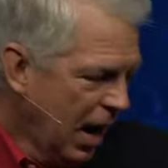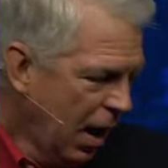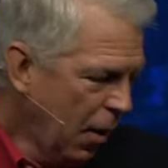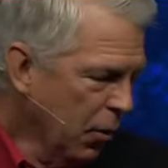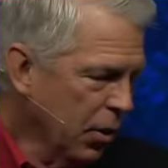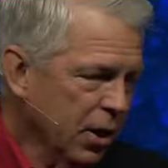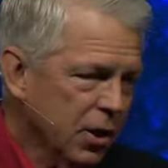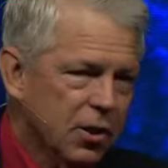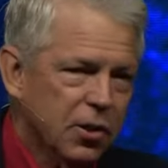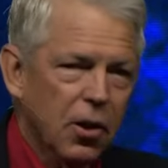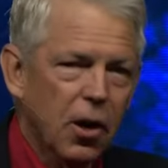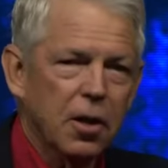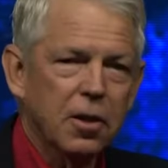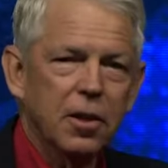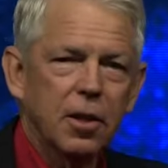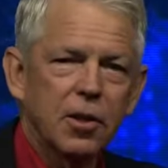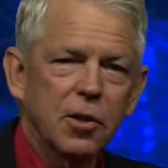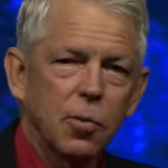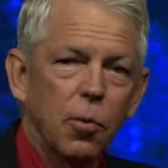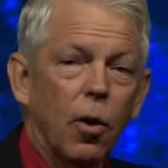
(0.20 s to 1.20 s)
I want to
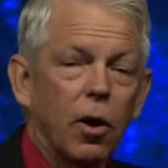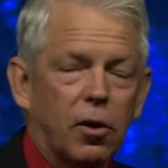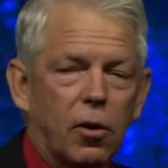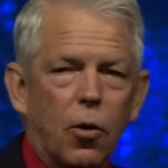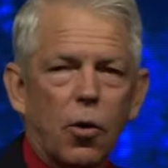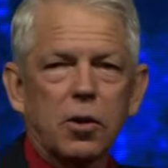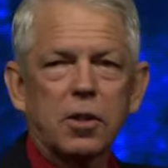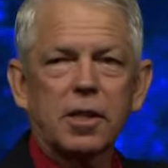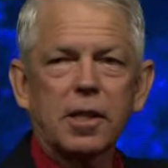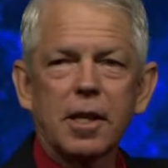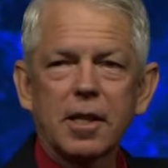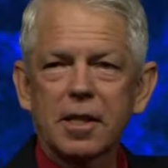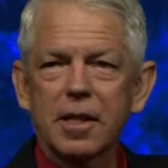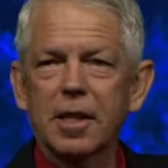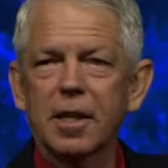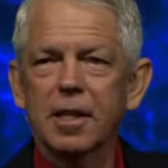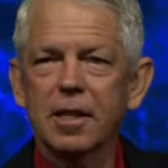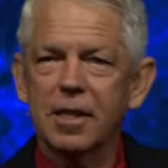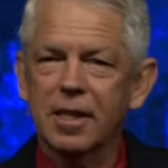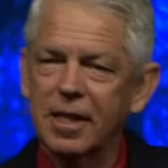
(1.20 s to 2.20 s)
start this one. Of course, this
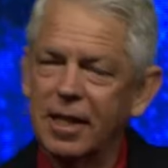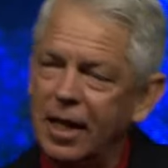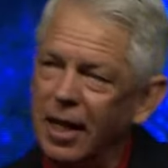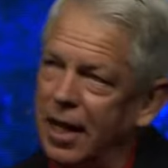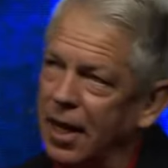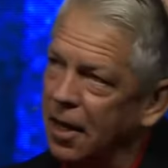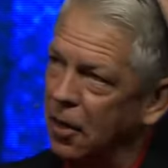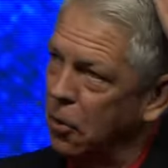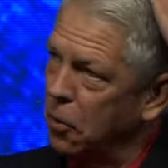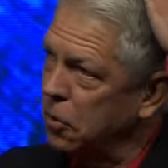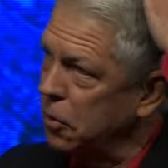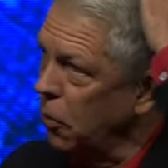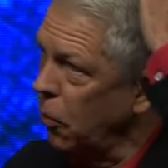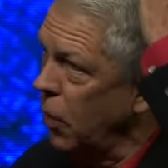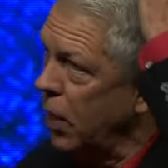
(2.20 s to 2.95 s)
is the